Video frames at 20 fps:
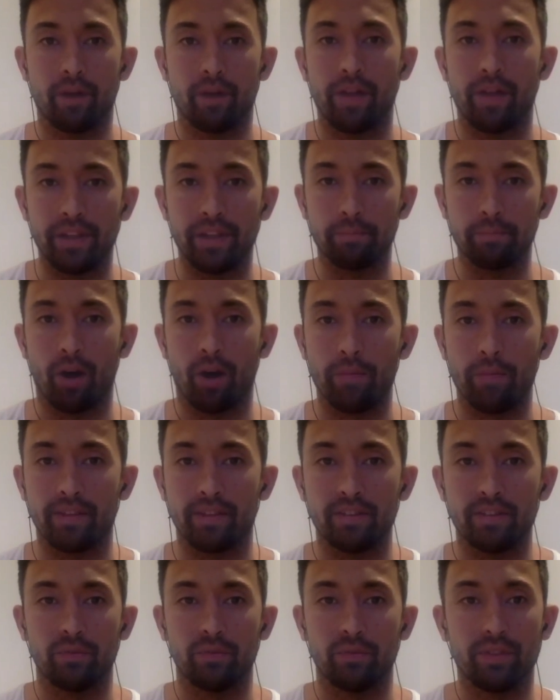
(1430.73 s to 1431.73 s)
I think my
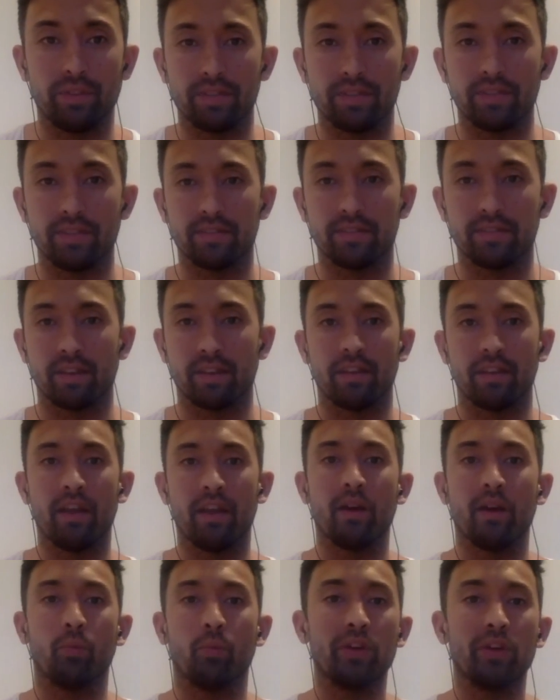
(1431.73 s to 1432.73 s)
message with this is that
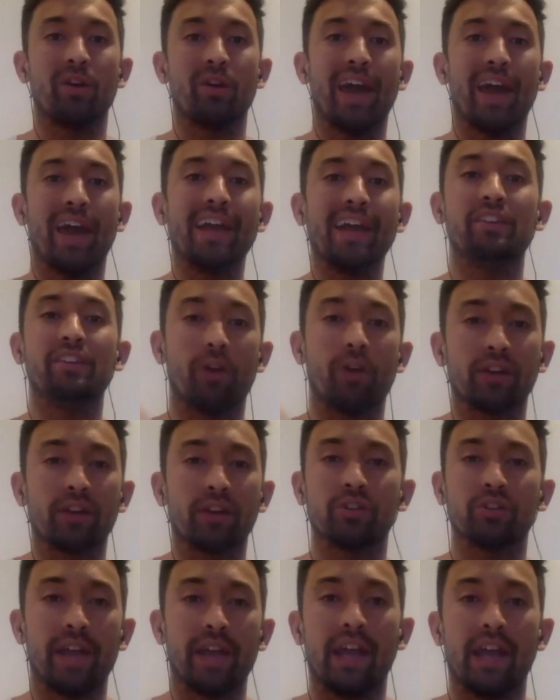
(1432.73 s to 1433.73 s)
when you're eating, you're
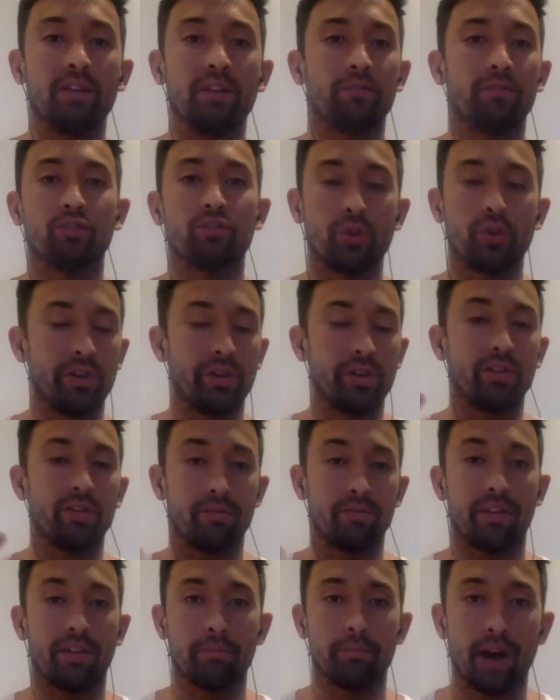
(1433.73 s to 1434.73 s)
actually eating for trillions
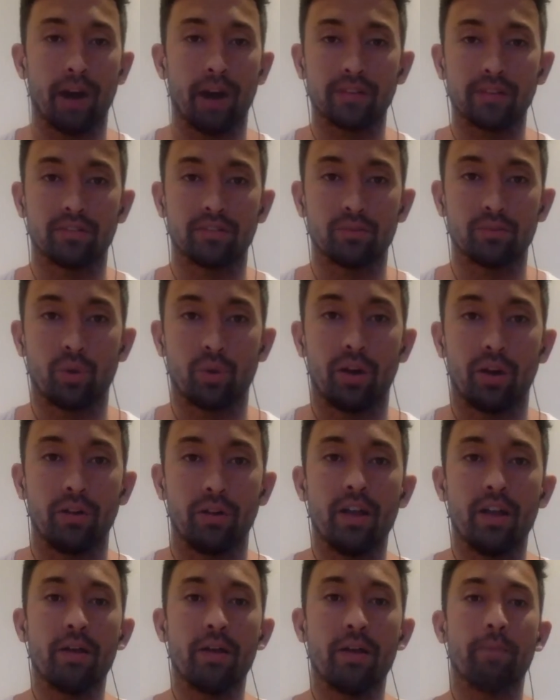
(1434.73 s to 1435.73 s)
of other bugs as well.
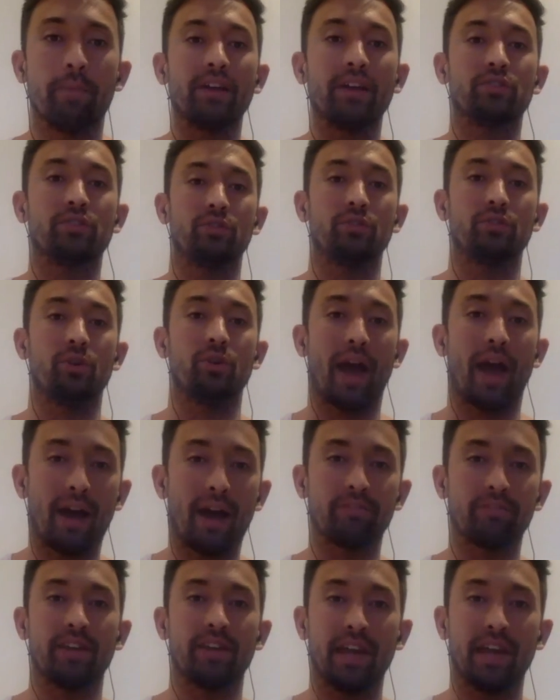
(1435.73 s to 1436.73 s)
Make sure you
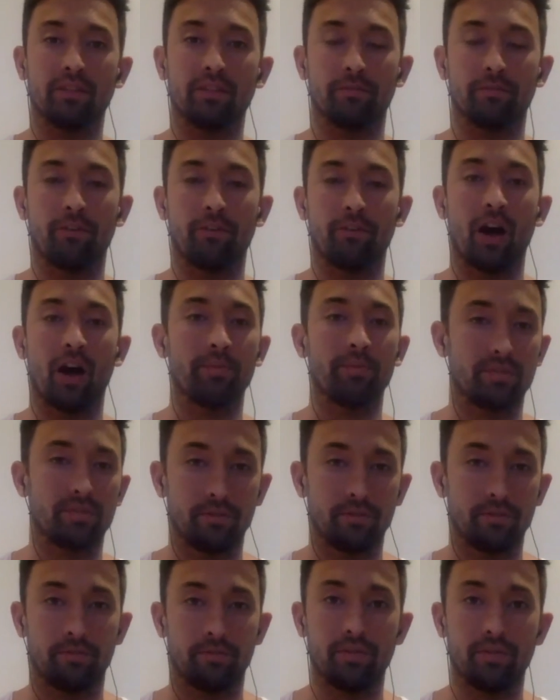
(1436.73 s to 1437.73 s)
have to eat the fibers,
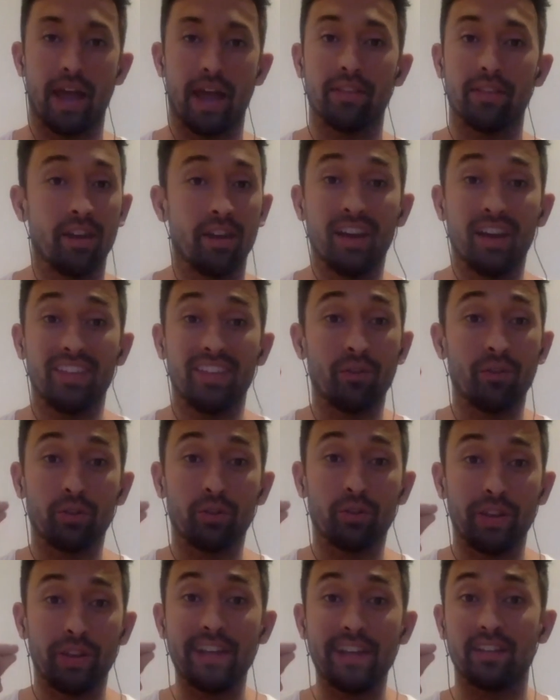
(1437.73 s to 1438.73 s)
to, and they're
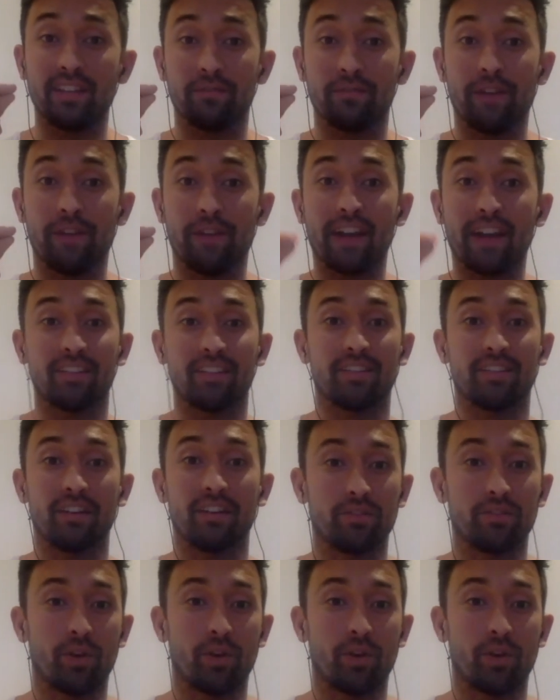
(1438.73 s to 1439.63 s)
releasing factors that are